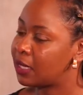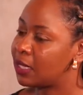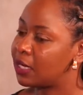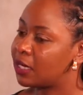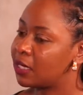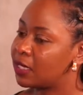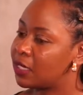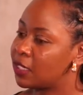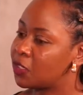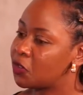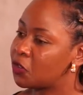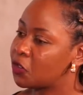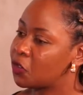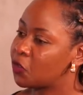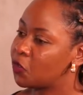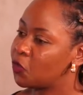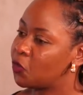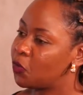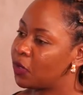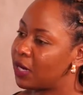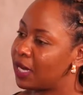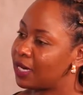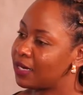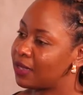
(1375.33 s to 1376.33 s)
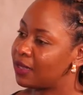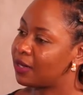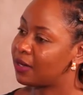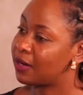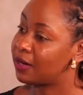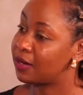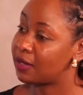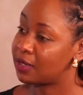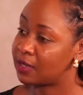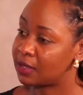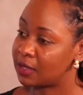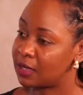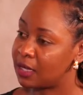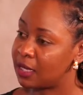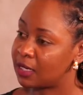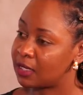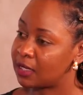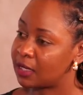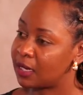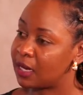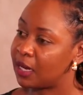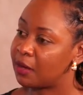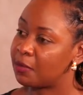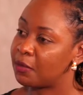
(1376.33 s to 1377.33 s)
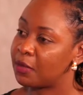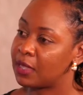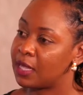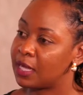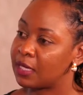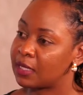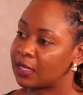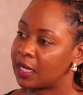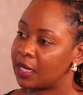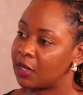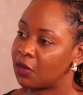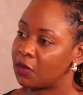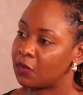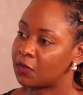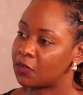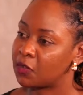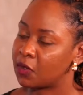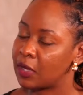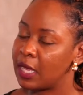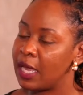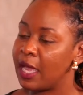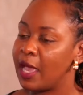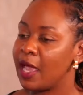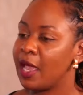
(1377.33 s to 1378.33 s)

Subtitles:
They did not look at the risk that come with that kind of stock,